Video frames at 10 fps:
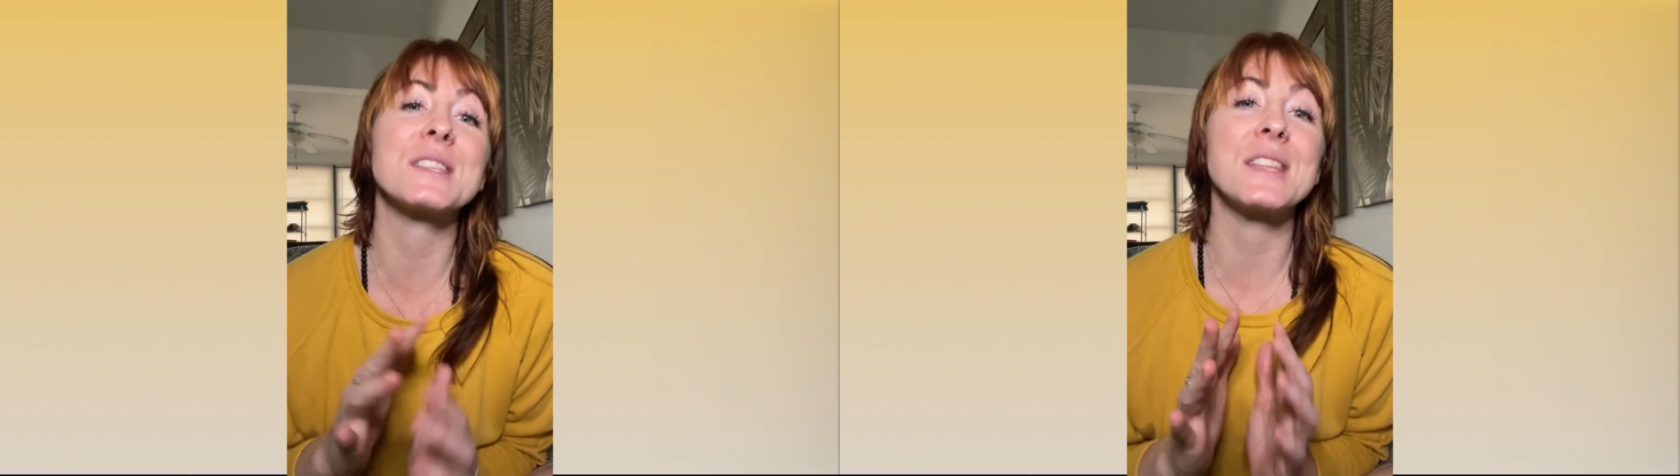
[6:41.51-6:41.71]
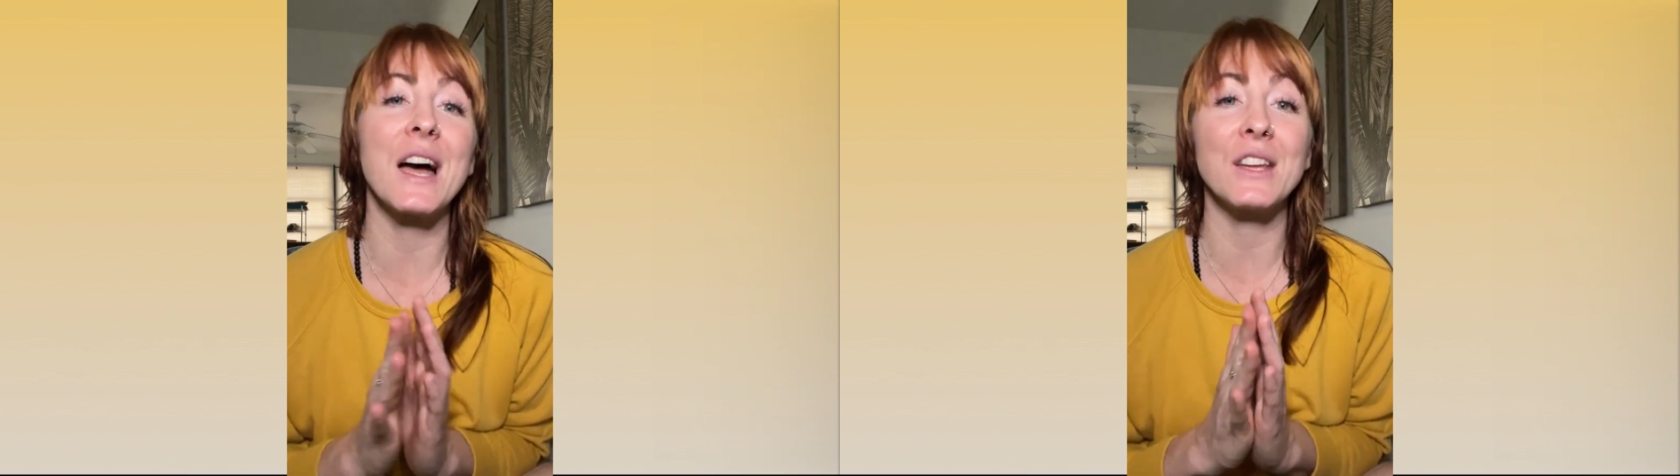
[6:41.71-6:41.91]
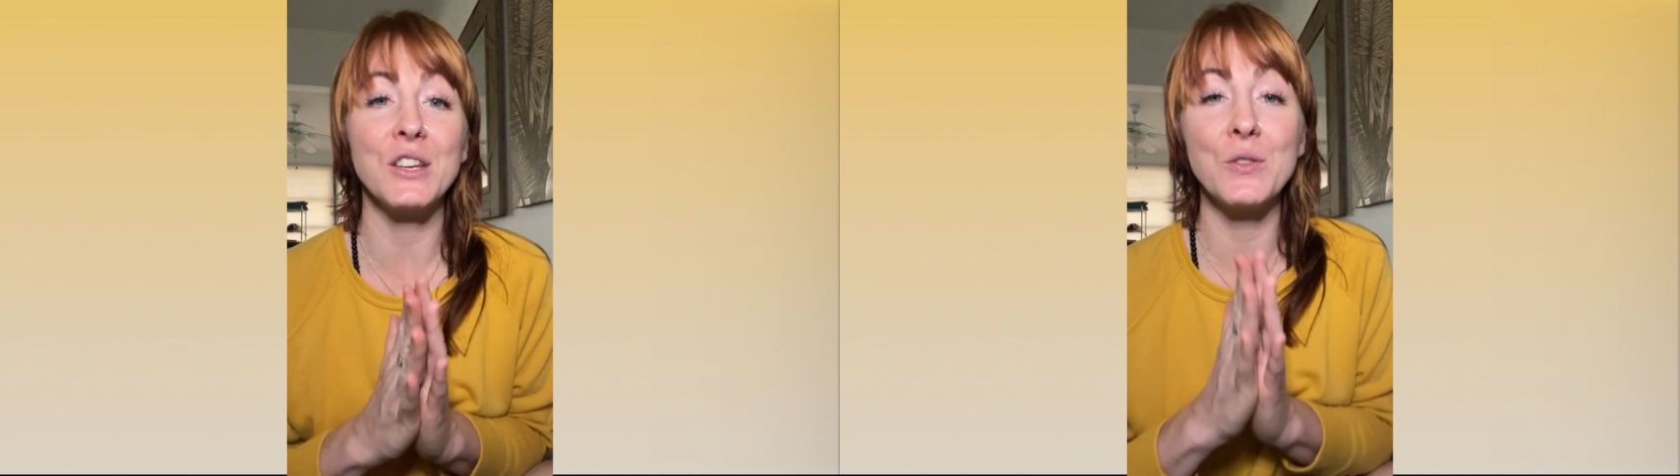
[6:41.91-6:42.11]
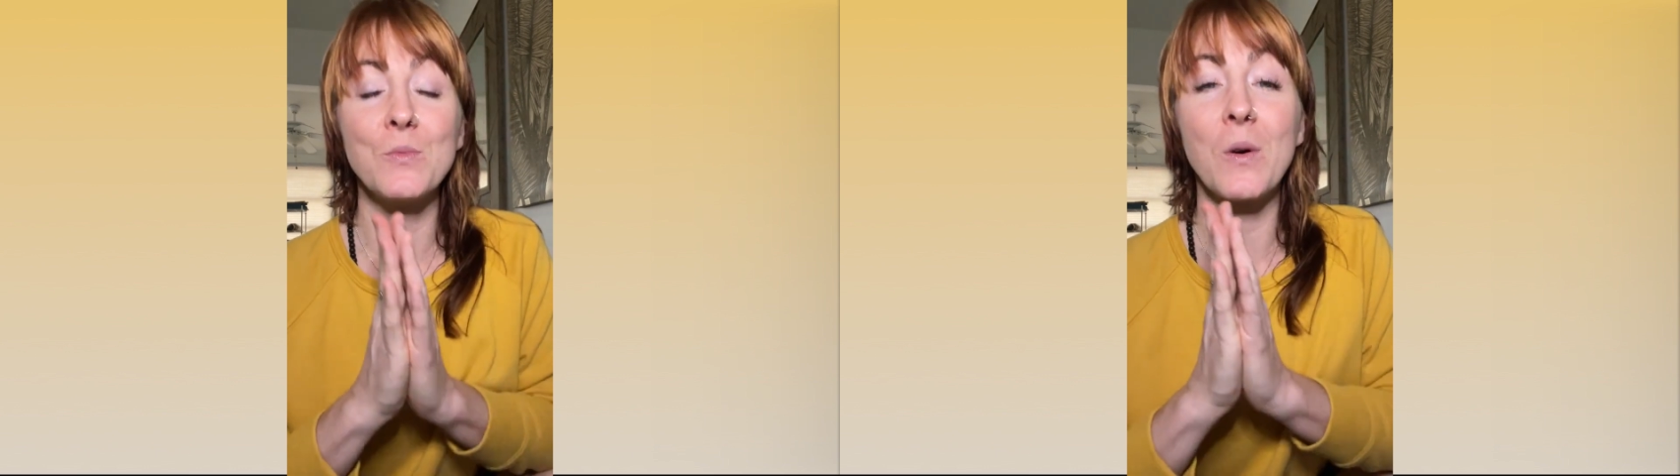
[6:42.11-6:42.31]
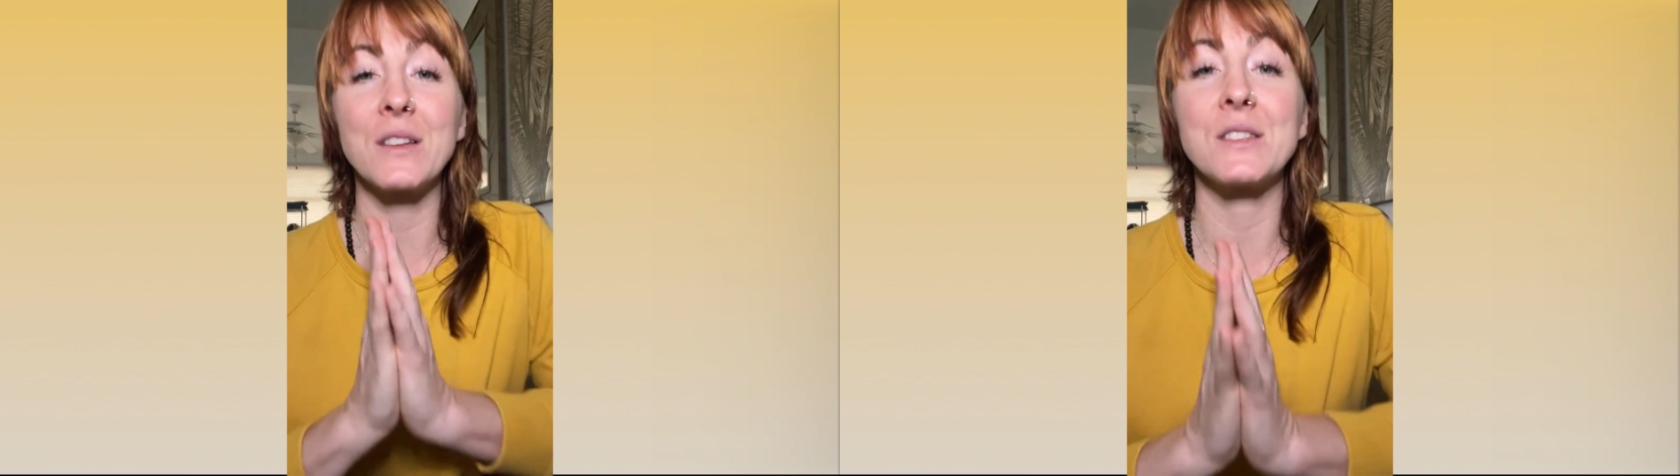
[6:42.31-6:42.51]
that you
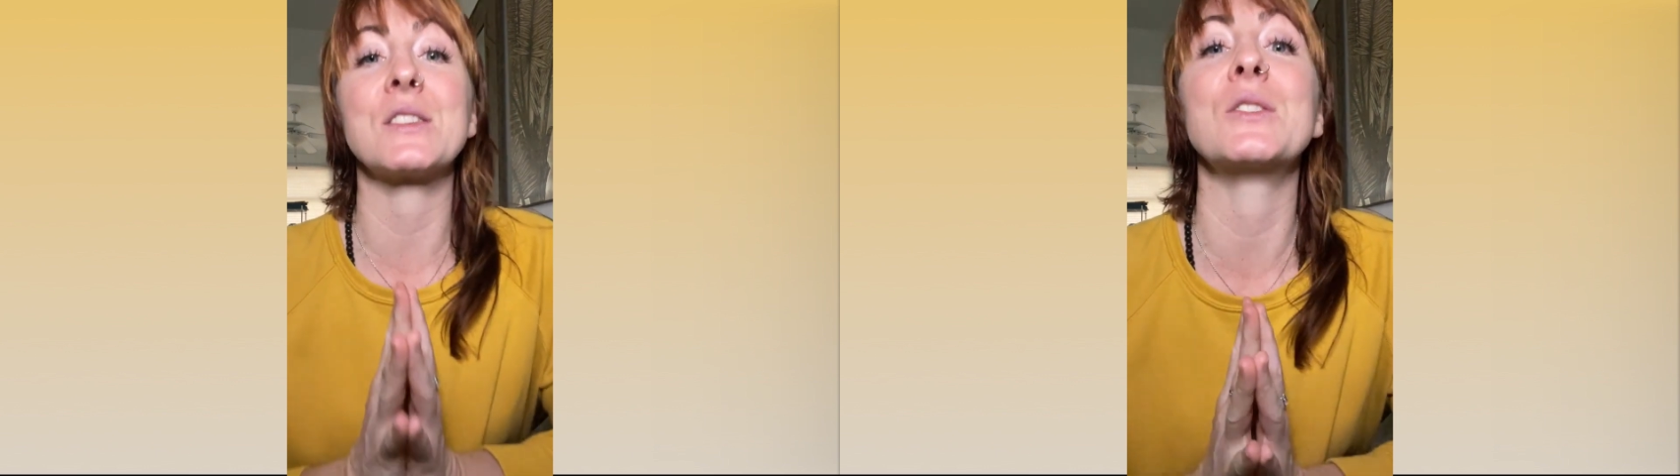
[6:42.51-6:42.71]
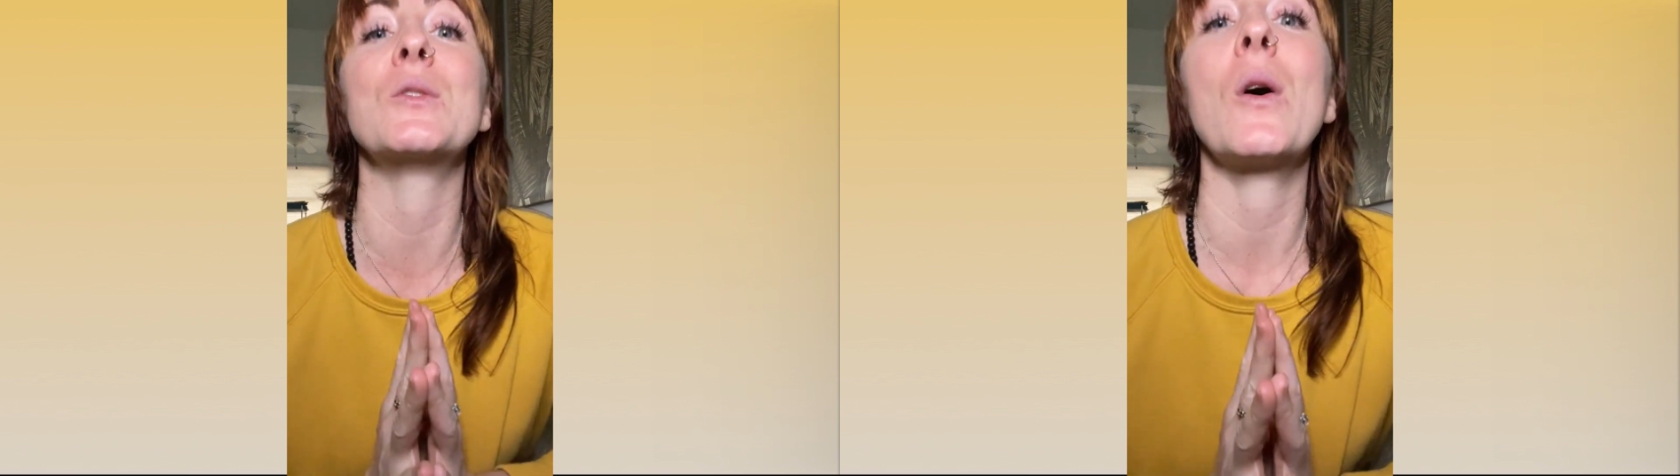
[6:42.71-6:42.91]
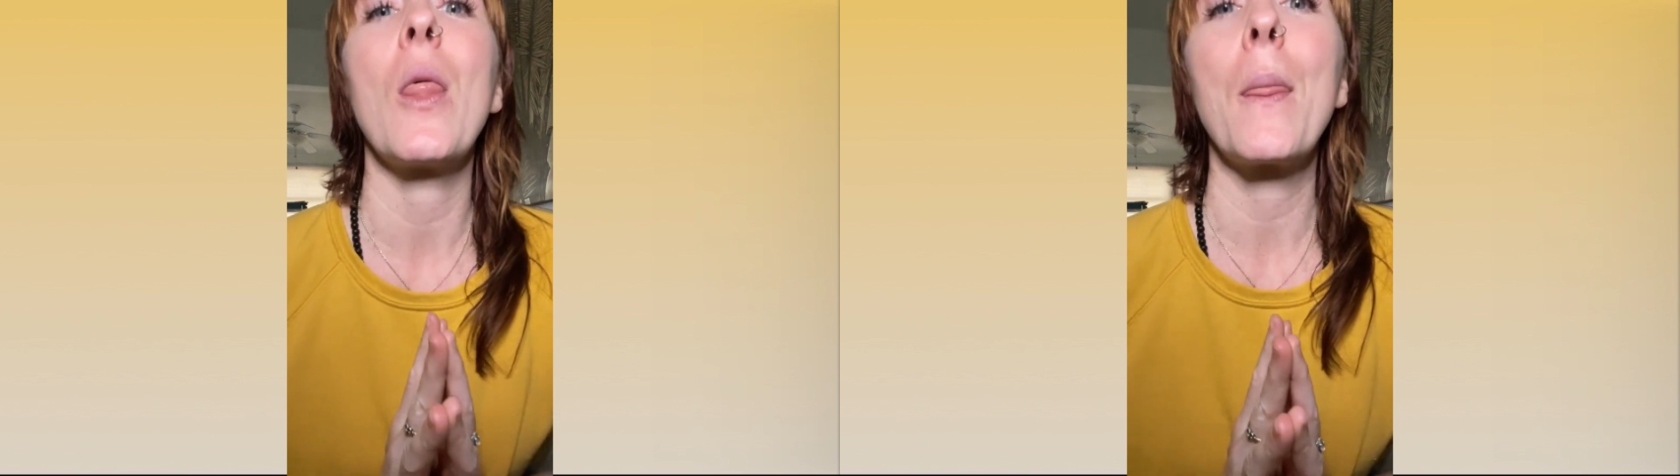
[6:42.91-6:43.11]
want to